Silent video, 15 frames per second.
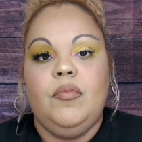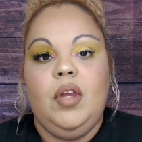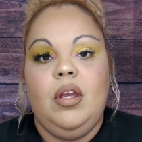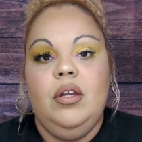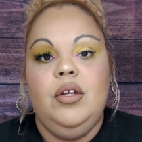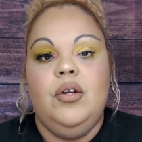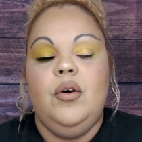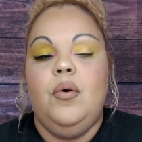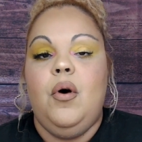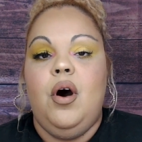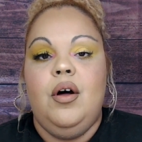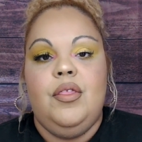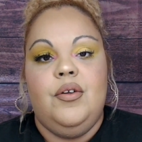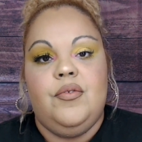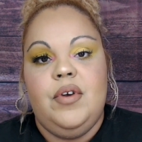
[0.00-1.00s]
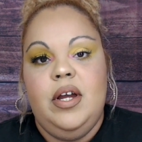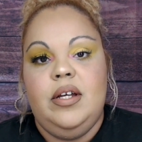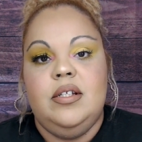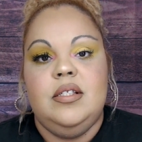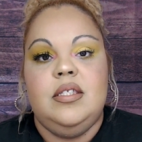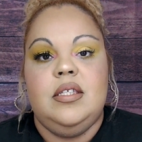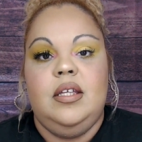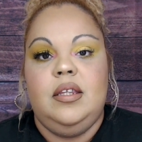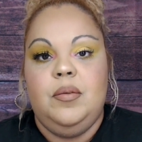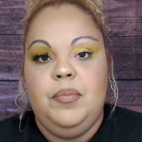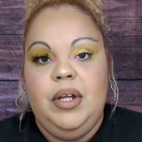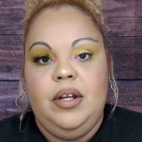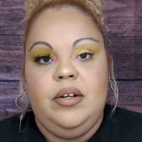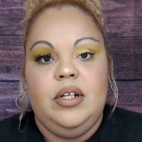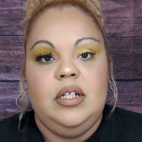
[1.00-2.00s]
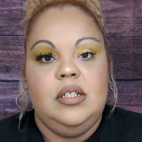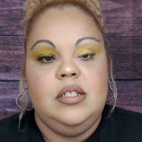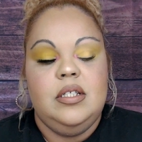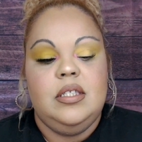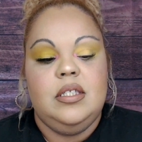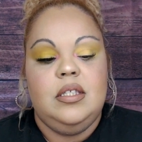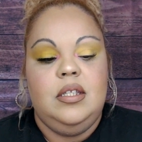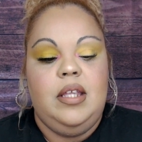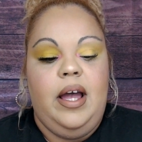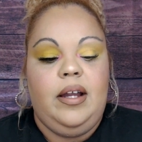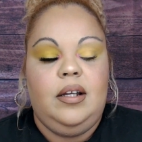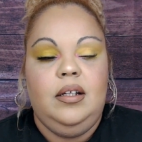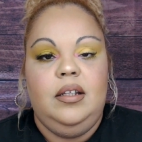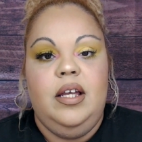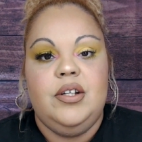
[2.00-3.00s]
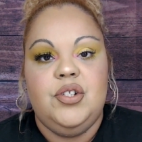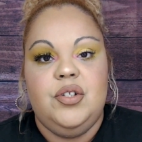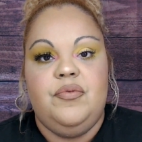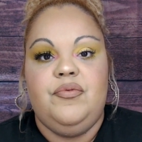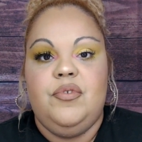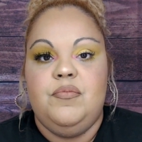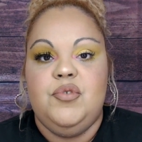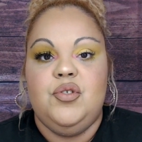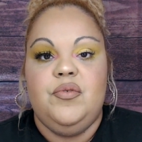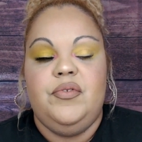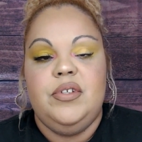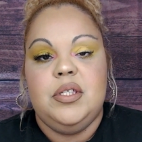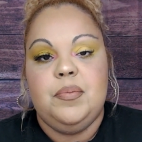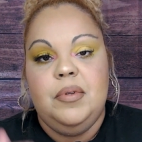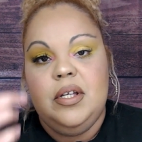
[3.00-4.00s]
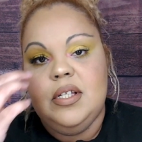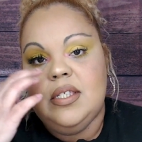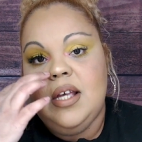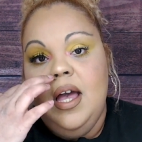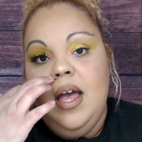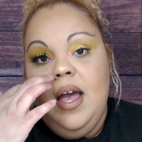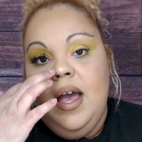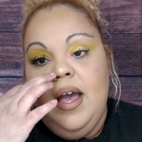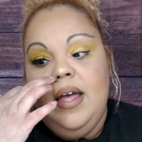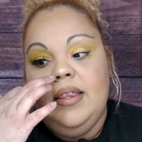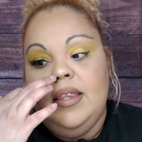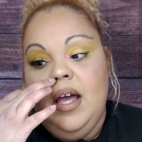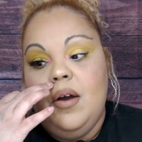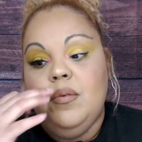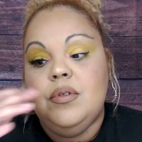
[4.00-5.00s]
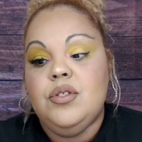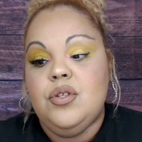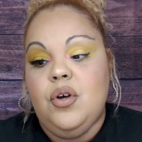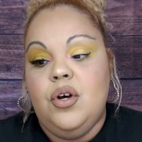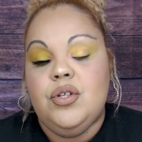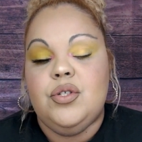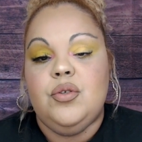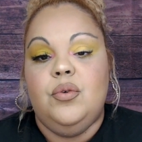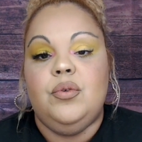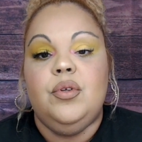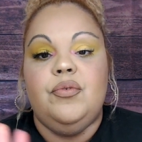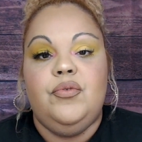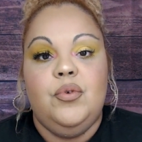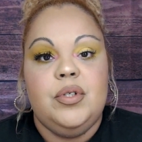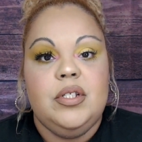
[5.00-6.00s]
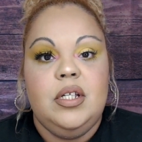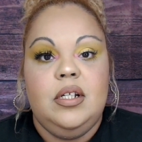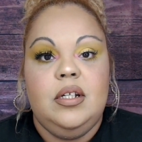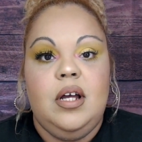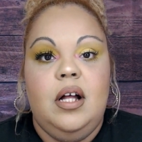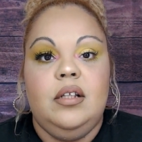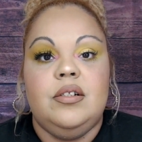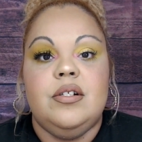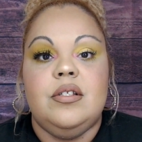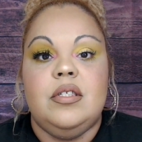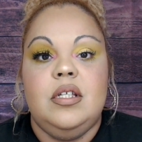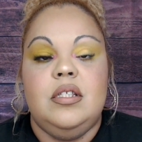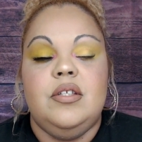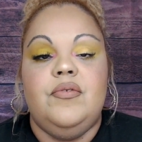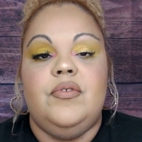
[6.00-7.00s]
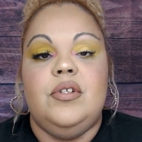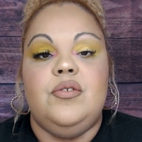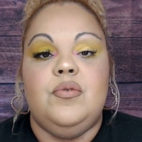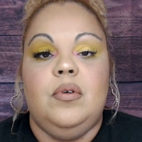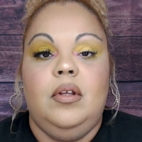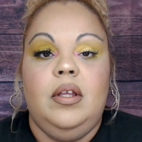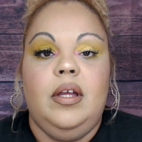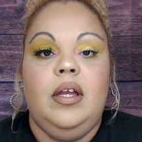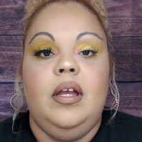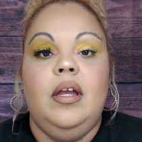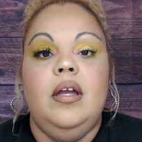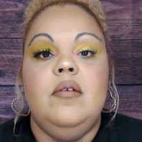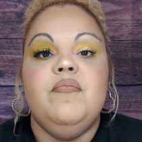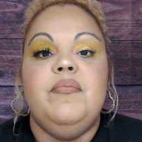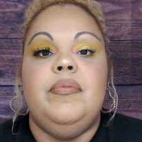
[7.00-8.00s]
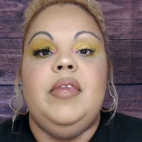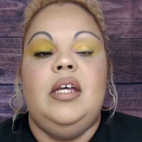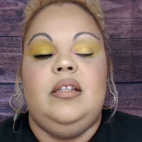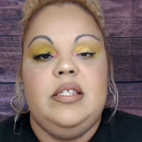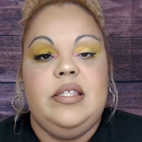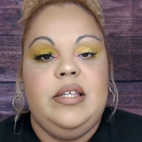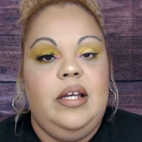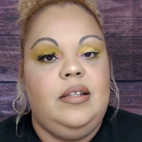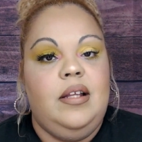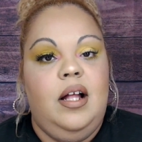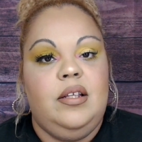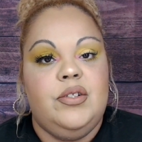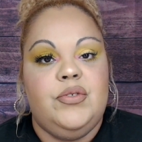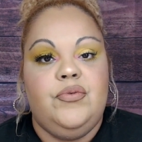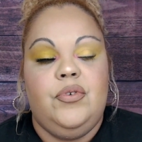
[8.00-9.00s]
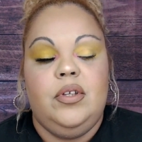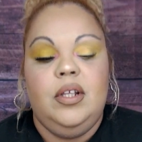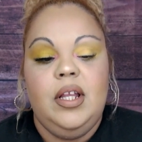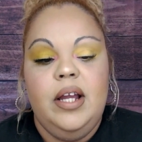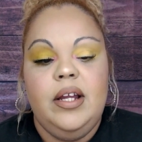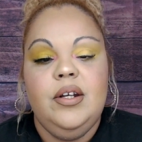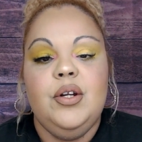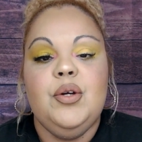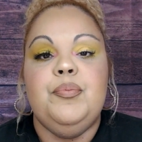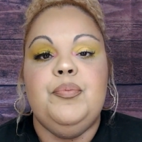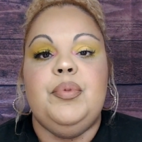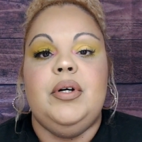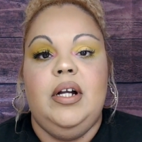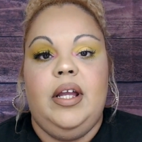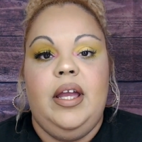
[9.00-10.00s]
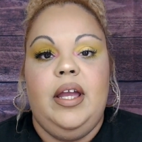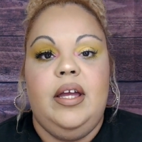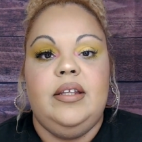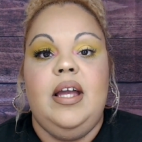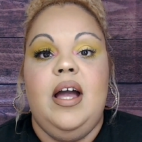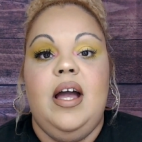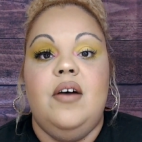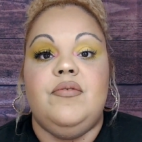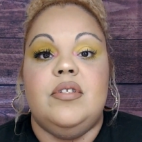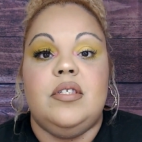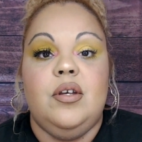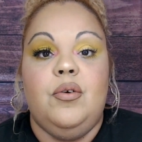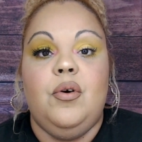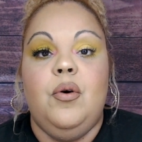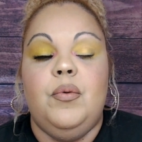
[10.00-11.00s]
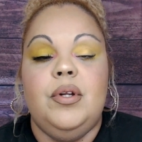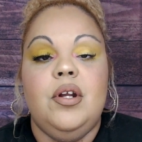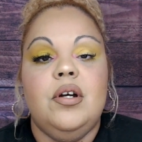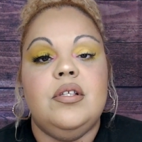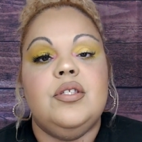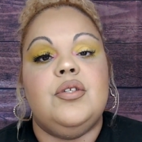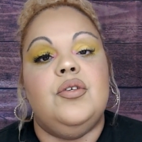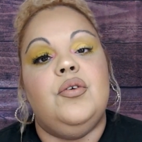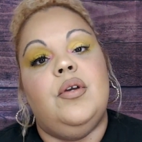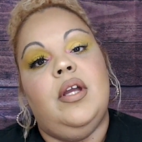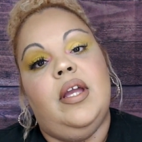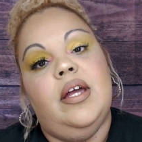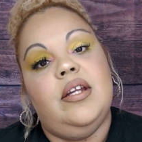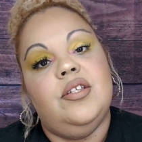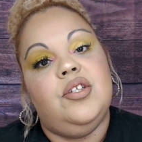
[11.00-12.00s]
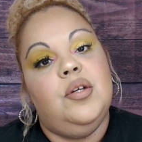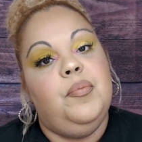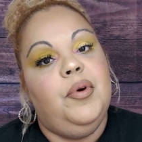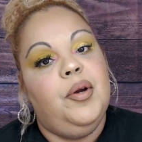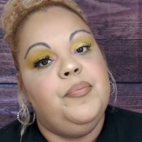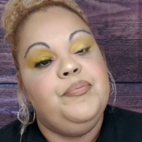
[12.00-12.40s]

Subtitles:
you know, all the reds and the berries, that collection from Juvia's Place. And that one's also the $14 individually and the $10 for the liner. But again, they have a sale going on, so you can get it cheaper.